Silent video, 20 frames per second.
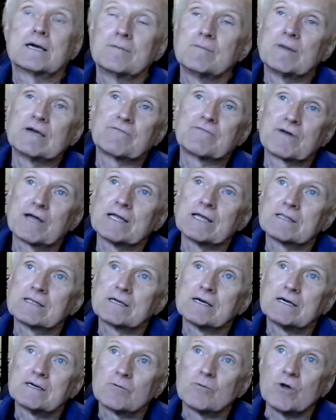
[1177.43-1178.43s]
My friend,
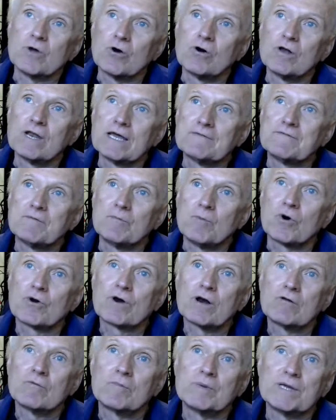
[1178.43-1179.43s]
we all have
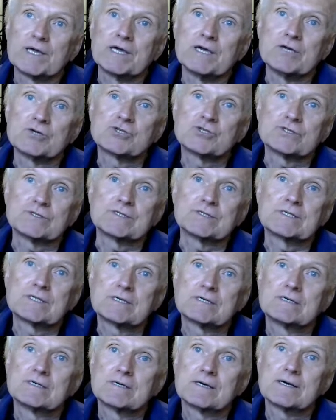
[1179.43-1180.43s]
moral obligations,
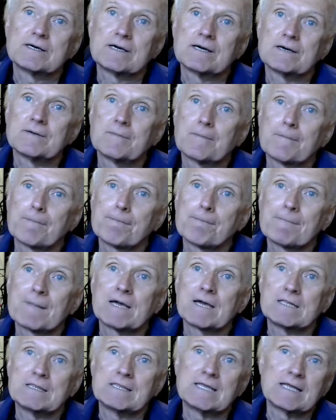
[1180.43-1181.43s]

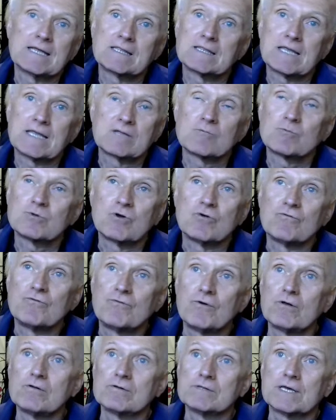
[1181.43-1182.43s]
and then we don't
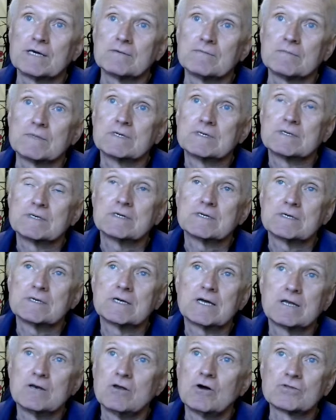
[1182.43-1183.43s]
follow them.
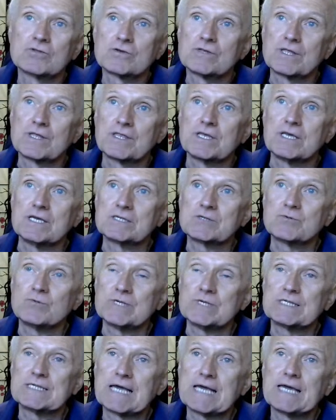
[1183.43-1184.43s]
A lot of the things
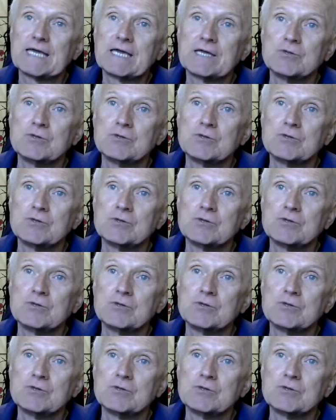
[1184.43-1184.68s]
we say